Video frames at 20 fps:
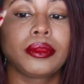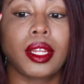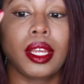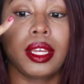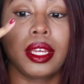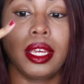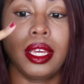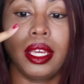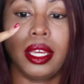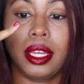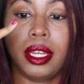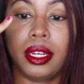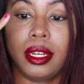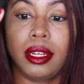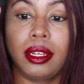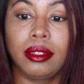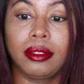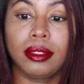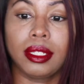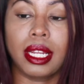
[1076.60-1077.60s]

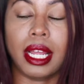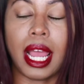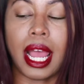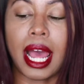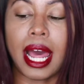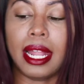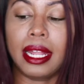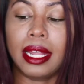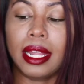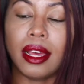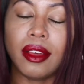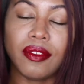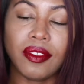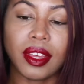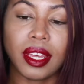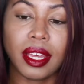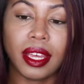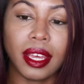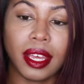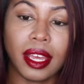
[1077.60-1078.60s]
Again, I love
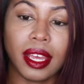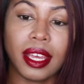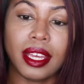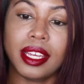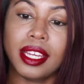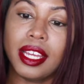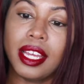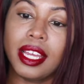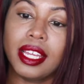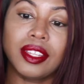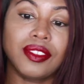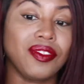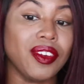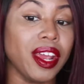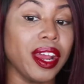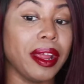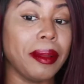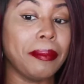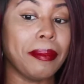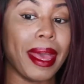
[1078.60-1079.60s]
it. It's
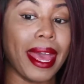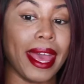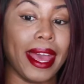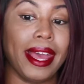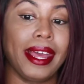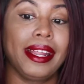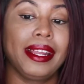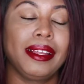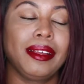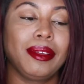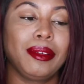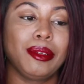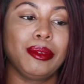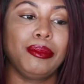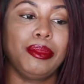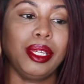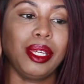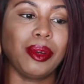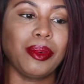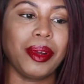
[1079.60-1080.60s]
very matte.
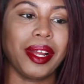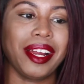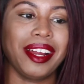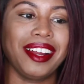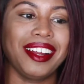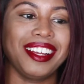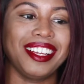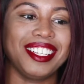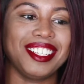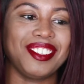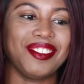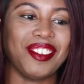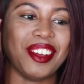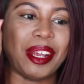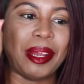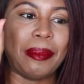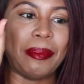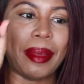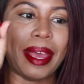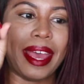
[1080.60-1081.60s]
Be aware, it's
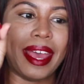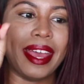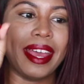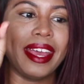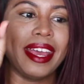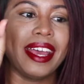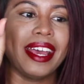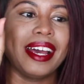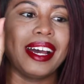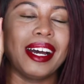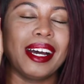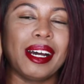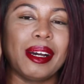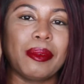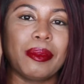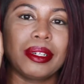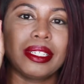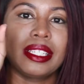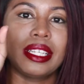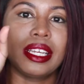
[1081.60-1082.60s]
very matte.
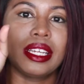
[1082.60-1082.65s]
Once